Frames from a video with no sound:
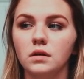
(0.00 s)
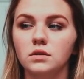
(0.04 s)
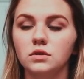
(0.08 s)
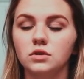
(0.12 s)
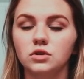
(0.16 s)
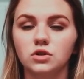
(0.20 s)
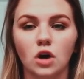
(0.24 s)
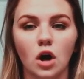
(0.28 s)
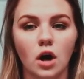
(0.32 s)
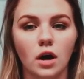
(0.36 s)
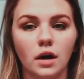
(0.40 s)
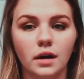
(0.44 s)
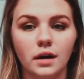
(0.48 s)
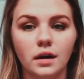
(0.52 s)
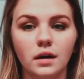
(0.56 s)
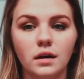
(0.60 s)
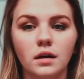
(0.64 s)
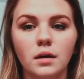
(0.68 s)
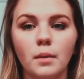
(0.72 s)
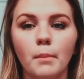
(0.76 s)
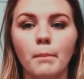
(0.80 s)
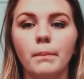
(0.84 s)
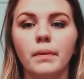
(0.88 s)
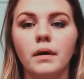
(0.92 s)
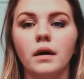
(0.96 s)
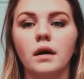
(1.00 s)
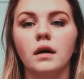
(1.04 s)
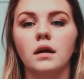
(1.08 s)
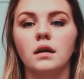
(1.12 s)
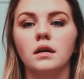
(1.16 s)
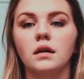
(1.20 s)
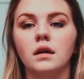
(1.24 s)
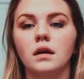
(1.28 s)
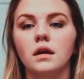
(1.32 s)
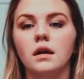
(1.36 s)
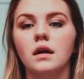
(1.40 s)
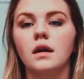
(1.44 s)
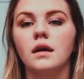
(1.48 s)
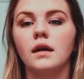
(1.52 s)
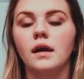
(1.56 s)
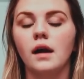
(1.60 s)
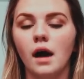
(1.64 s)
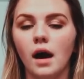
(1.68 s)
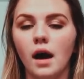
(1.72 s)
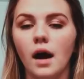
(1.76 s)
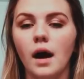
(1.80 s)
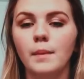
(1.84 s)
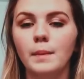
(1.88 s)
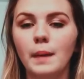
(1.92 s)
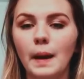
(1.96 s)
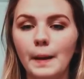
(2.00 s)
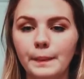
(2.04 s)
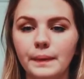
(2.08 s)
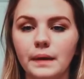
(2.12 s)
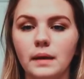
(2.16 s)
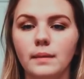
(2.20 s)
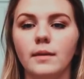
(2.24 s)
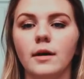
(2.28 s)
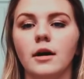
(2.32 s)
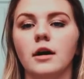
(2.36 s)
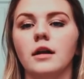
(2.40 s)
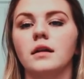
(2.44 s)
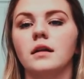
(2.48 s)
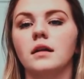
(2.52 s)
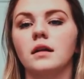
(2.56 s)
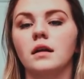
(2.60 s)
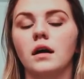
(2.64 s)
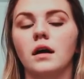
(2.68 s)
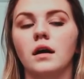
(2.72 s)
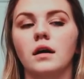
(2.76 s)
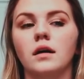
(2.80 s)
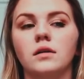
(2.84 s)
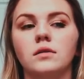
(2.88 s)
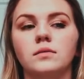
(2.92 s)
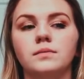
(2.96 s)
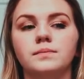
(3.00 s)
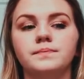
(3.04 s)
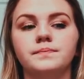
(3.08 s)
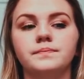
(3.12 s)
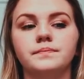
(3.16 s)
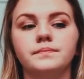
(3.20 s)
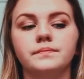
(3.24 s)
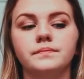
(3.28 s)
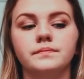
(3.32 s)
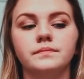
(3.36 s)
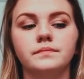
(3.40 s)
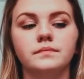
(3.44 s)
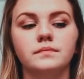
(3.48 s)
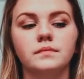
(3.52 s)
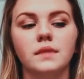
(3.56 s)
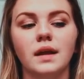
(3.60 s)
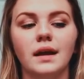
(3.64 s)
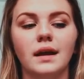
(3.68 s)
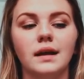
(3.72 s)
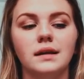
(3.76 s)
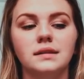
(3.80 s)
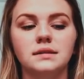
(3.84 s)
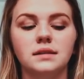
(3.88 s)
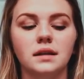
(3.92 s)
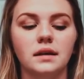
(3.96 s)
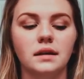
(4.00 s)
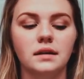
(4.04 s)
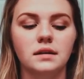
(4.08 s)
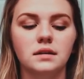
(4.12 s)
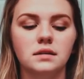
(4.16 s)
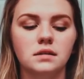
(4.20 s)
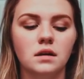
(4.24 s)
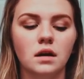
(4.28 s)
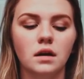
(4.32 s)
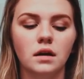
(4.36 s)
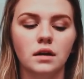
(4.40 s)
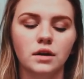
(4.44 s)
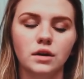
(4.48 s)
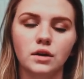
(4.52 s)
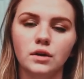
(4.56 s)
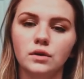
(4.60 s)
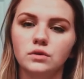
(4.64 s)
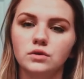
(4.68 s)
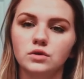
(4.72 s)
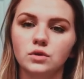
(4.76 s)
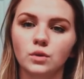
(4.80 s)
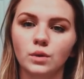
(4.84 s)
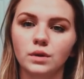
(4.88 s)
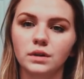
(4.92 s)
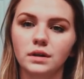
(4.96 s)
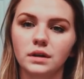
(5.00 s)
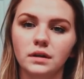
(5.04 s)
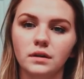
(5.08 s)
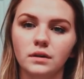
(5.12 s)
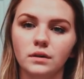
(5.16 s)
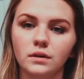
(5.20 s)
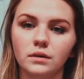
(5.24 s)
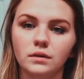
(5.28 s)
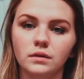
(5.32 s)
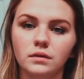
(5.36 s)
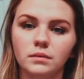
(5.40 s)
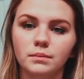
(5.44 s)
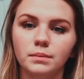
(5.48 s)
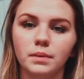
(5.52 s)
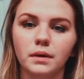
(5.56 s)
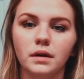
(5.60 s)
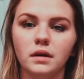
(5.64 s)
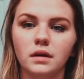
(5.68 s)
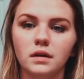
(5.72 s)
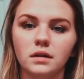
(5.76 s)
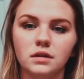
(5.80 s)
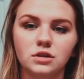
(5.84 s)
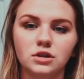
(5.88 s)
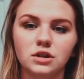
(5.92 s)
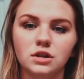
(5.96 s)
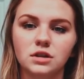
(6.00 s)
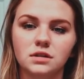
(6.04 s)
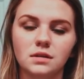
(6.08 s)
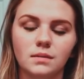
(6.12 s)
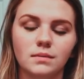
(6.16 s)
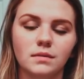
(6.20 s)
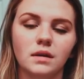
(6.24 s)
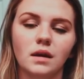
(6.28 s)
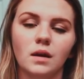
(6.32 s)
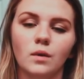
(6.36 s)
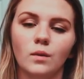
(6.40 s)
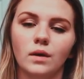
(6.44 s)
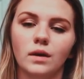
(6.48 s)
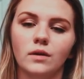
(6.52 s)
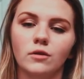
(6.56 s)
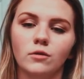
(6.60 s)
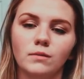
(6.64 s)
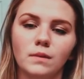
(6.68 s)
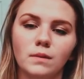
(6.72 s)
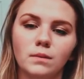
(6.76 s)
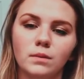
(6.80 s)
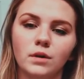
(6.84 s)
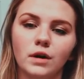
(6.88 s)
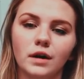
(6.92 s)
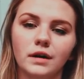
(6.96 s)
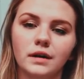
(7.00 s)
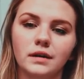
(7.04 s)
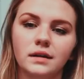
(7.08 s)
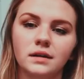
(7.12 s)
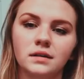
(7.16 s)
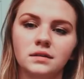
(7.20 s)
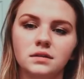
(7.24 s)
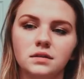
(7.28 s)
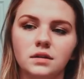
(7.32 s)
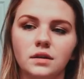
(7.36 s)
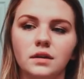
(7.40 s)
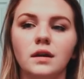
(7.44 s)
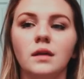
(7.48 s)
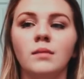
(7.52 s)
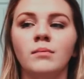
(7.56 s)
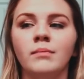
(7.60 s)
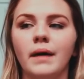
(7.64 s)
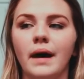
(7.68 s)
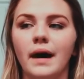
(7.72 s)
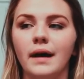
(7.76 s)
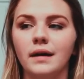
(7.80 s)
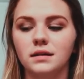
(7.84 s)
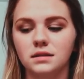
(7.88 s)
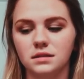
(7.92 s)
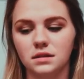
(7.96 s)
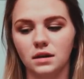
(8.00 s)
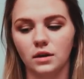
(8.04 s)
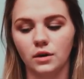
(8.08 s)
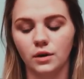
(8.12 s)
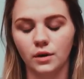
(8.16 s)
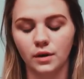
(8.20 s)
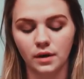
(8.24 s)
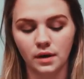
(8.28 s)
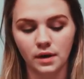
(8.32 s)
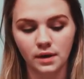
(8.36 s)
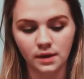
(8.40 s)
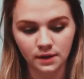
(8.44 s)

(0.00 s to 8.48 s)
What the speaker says: shocking, but I'm happy about it. Like I said, it's not a huge ordeal, but it's just something I want to remember, I guess, looking back, so